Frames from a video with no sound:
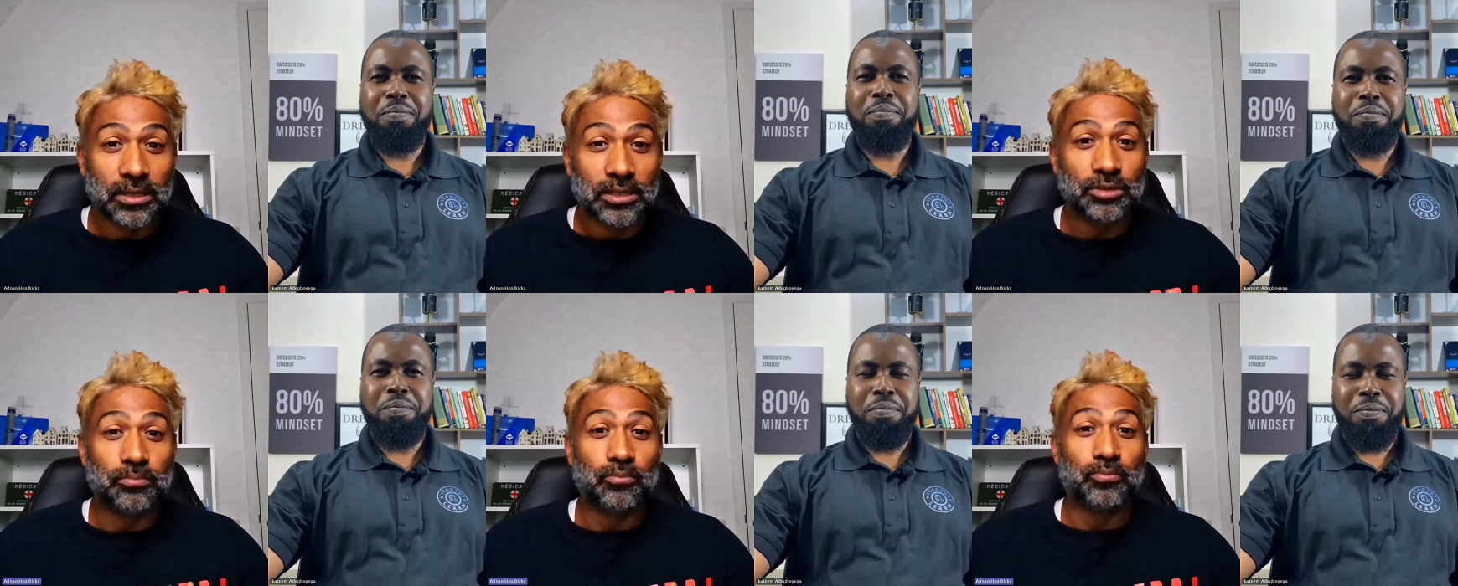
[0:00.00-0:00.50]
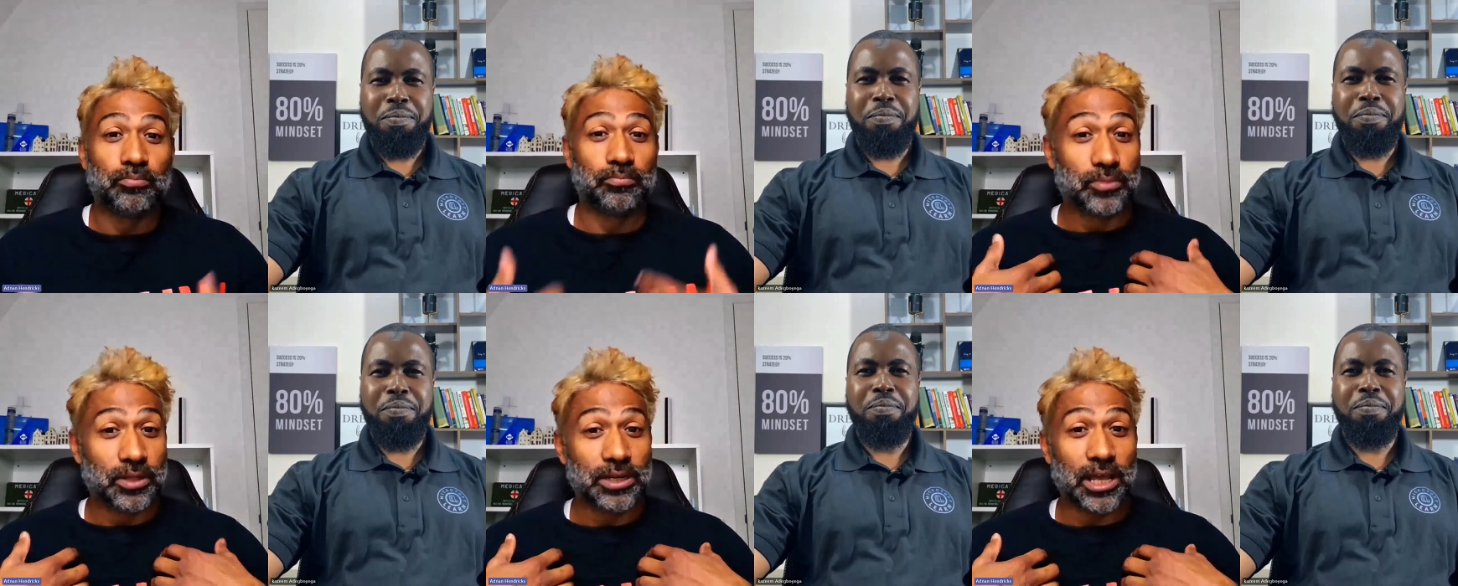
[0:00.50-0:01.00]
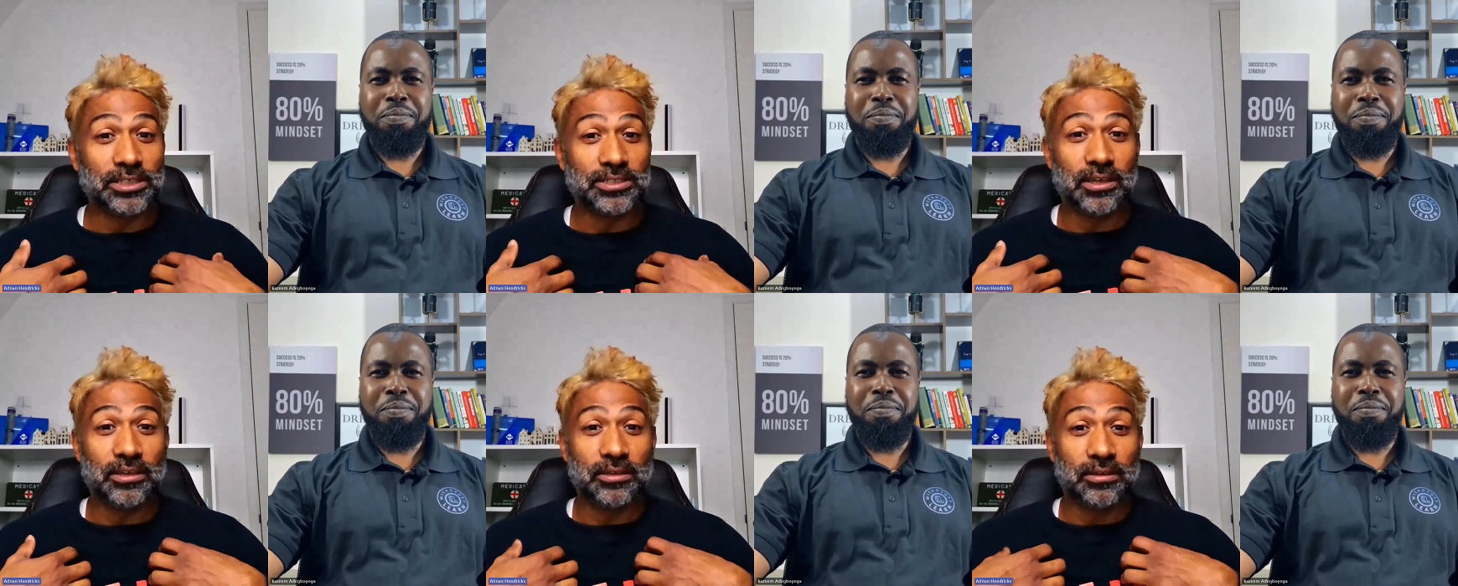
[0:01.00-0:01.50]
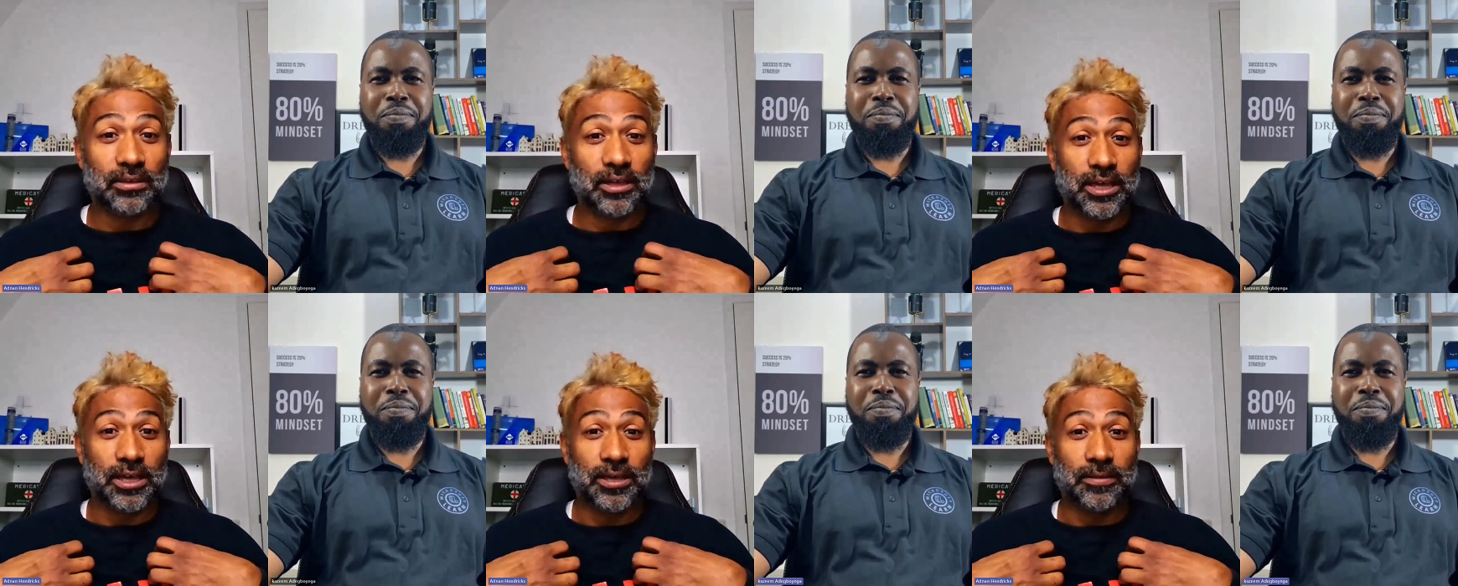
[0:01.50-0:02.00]
Speaker 1: So the nice thing,
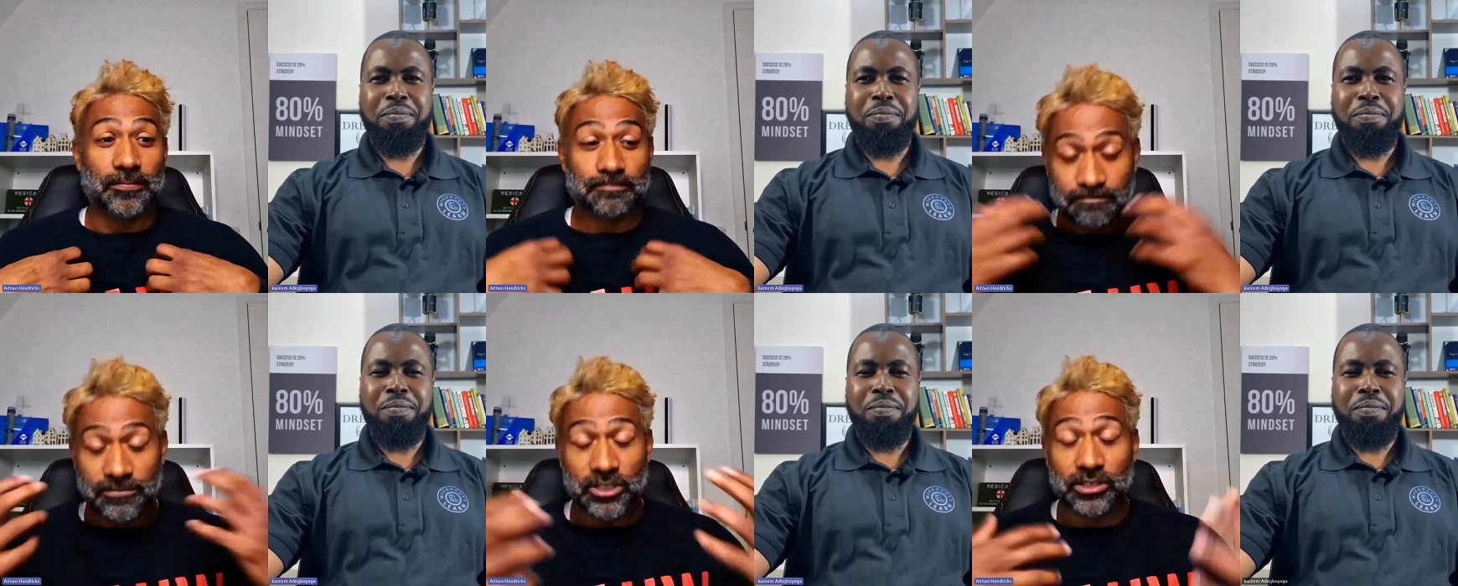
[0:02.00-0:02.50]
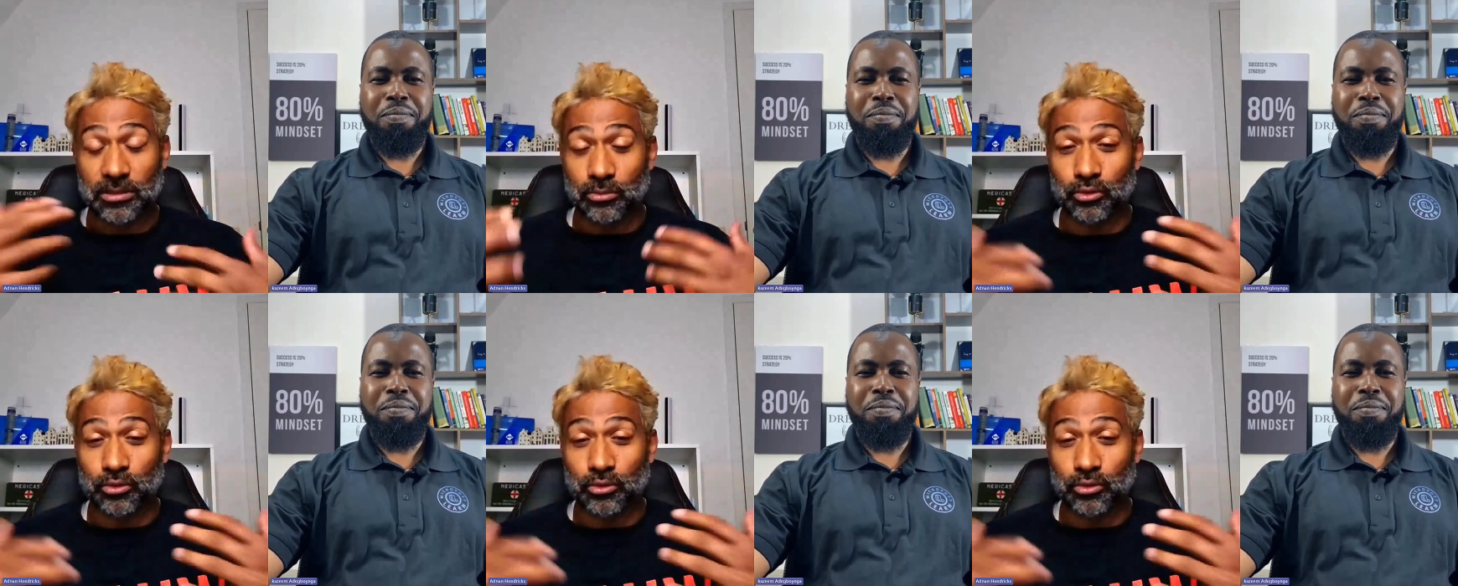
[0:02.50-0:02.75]
uh, since